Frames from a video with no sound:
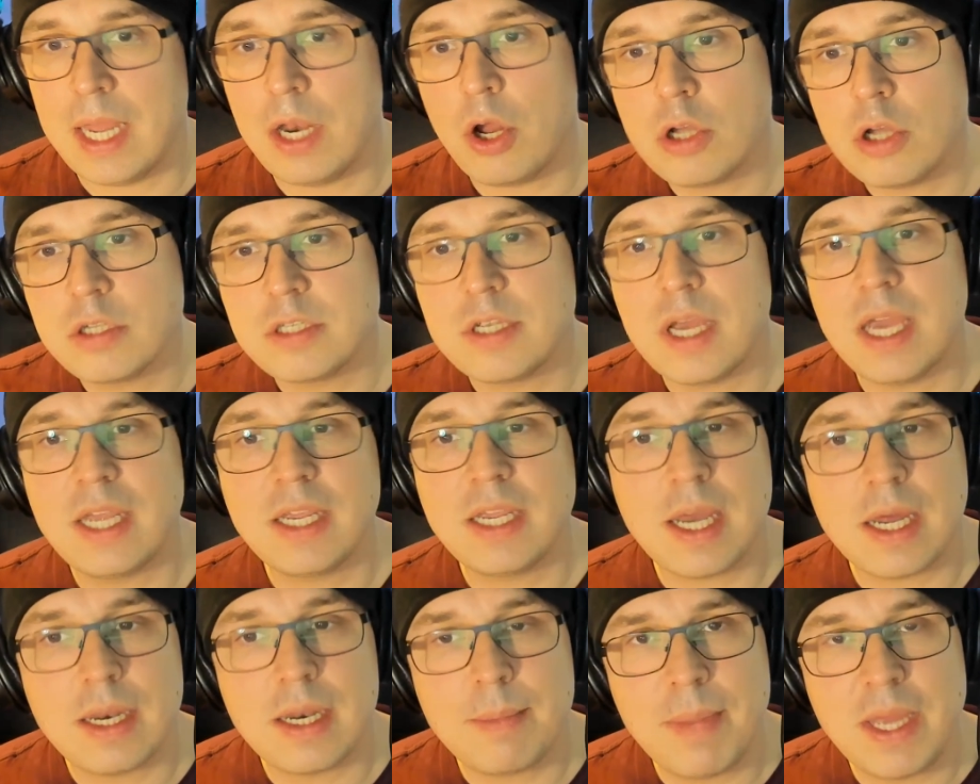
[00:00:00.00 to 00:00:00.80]
also I
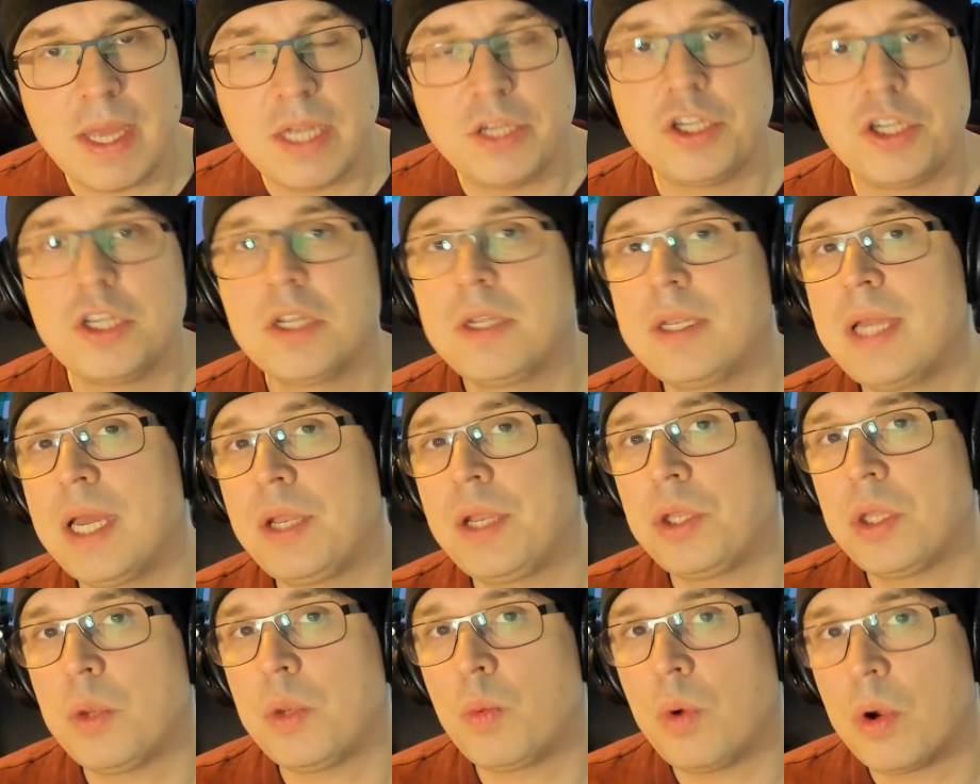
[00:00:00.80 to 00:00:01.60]
gotta mention
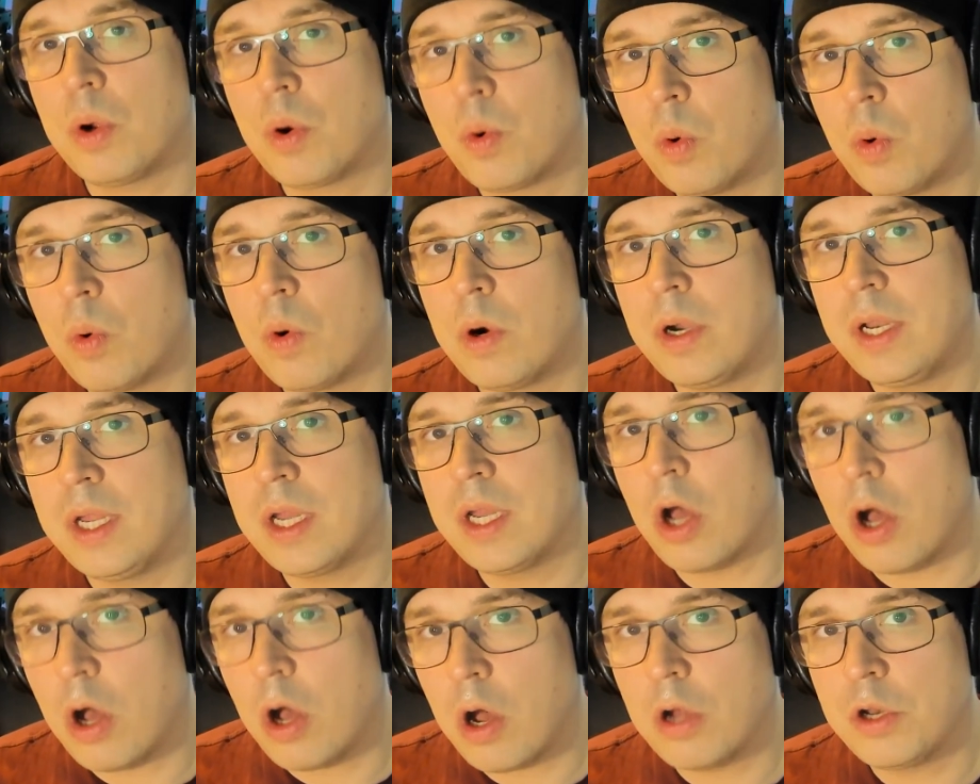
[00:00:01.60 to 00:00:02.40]
that the
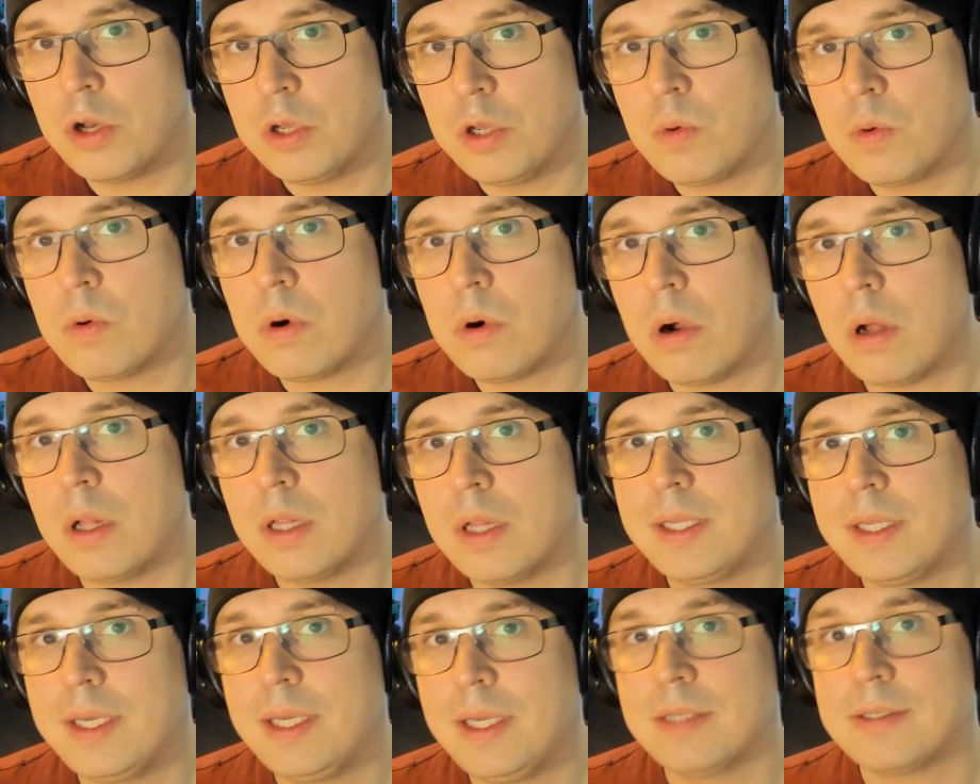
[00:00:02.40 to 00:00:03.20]
recording audio
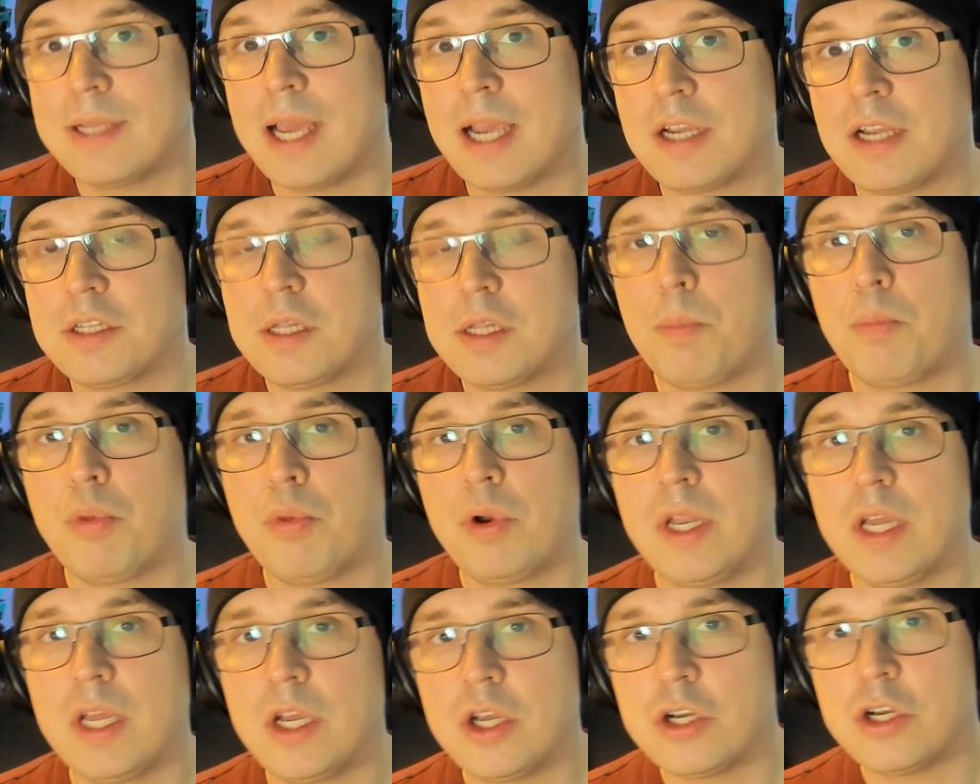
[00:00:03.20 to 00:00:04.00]
quality is actually
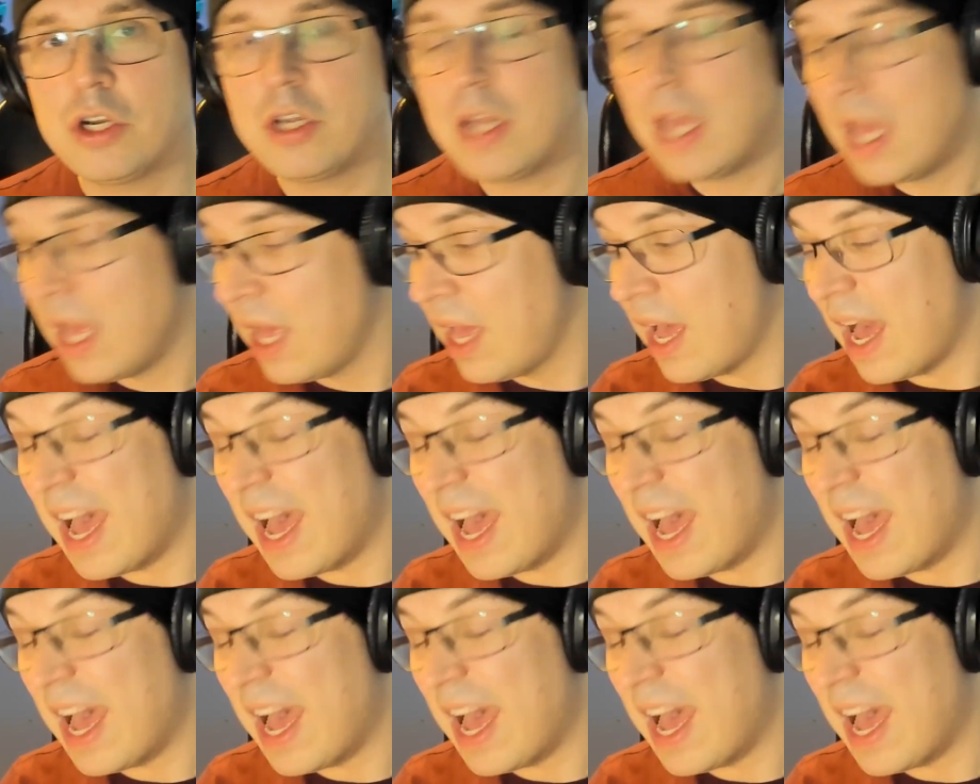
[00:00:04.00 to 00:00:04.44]
pretty good.